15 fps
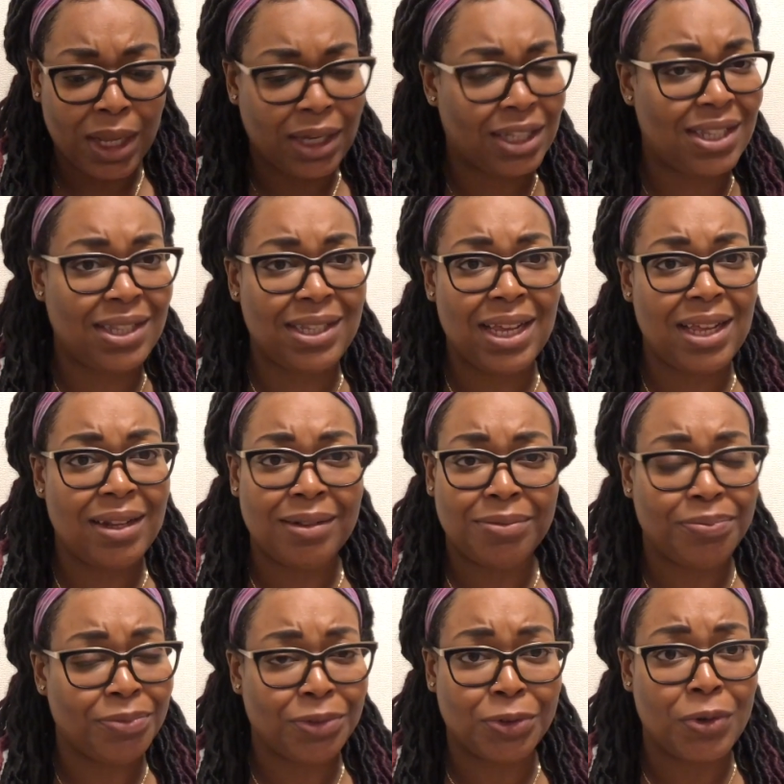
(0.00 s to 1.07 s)
still
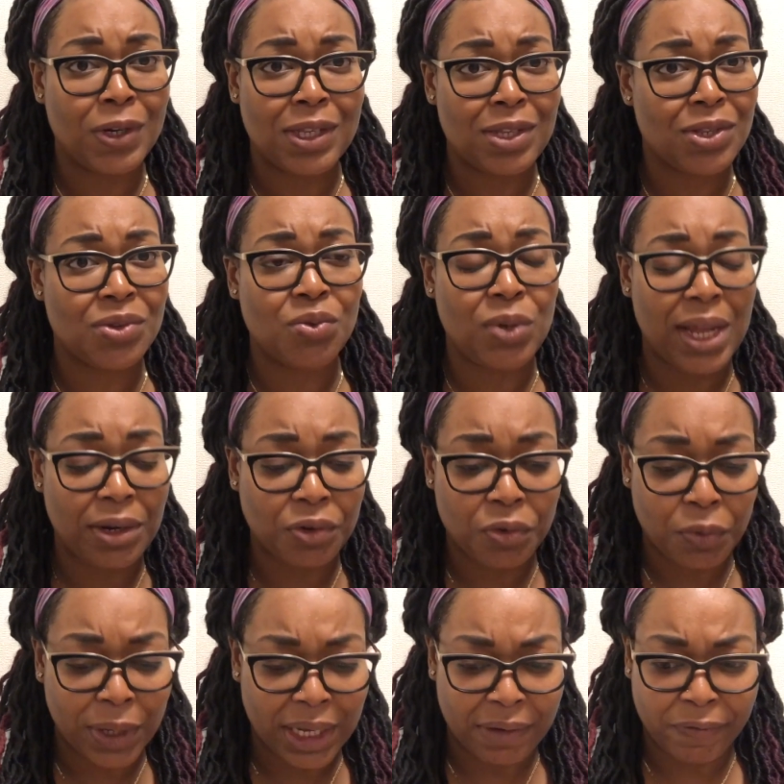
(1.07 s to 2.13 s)
going to school and
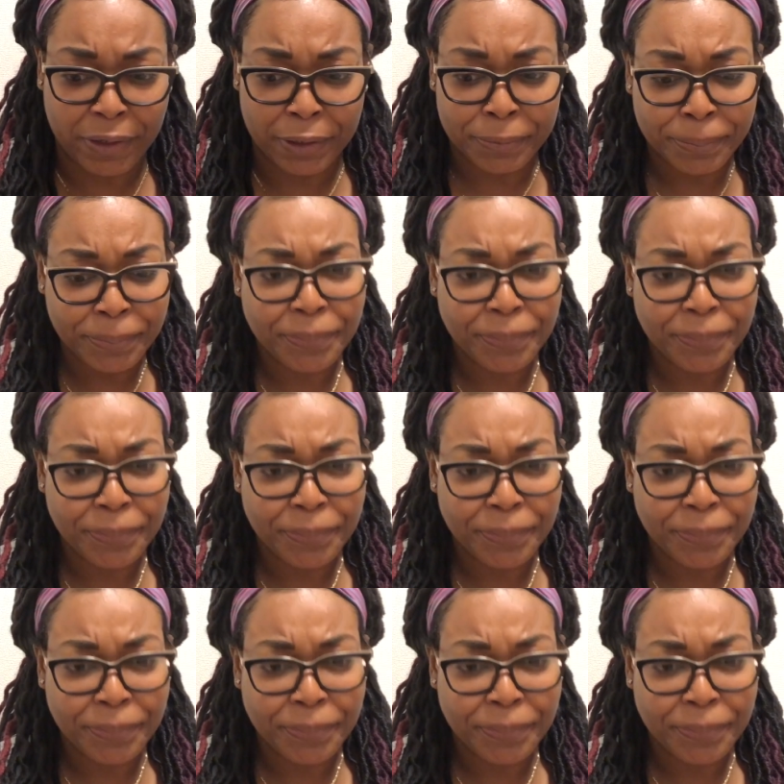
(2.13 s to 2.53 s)
doing whatever. It